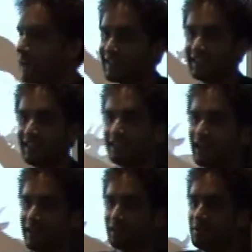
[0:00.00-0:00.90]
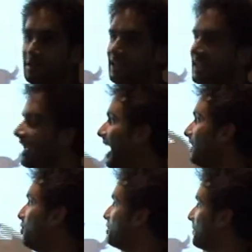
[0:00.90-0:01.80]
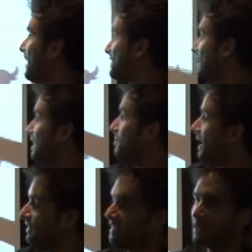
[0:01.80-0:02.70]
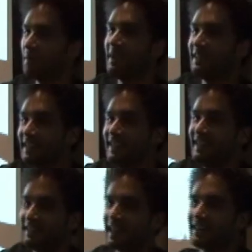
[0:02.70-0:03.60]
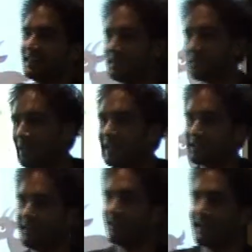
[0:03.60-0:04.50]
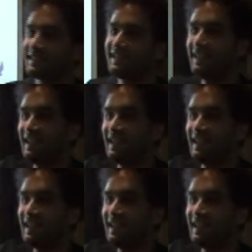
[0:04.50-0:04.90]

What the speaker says: REST in the title and automatically append this comment saying that it's not actually REST.